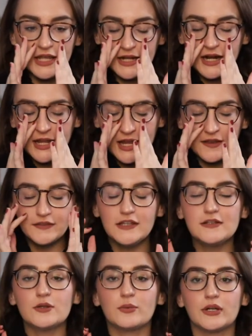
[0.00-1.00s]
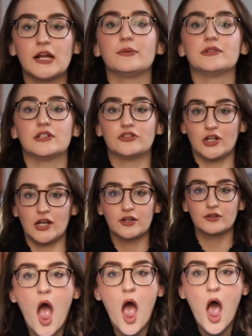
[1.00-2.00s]
And I had these when I was a
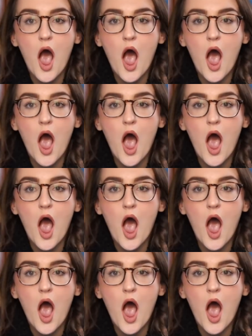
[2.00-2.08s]
child.